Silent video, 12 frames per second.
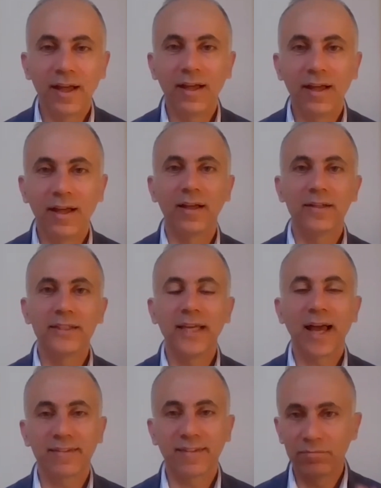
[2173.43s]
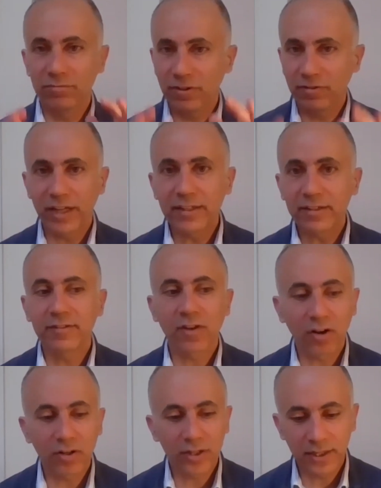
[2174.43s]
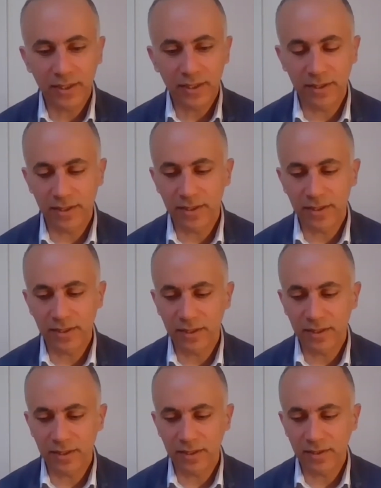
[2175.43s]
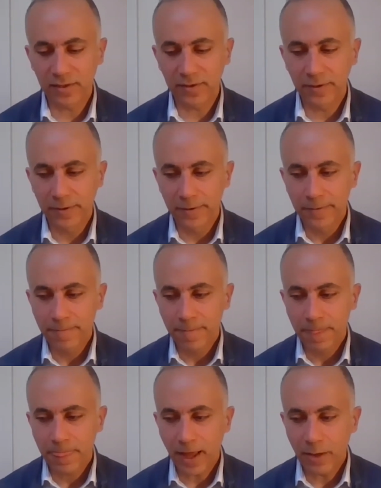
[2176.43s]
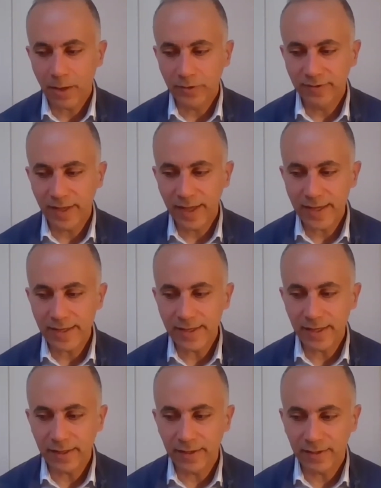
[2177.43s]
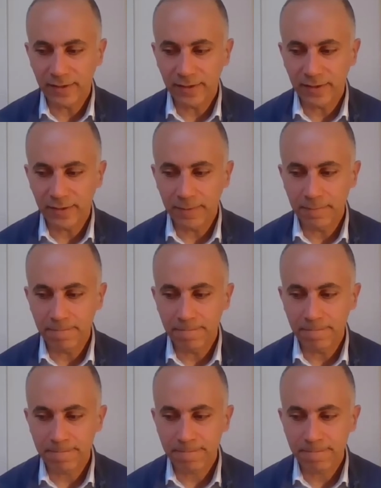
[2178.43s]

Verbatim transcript: Uh, he had some very strong, uh, uh, uh, I would say, uh, uh,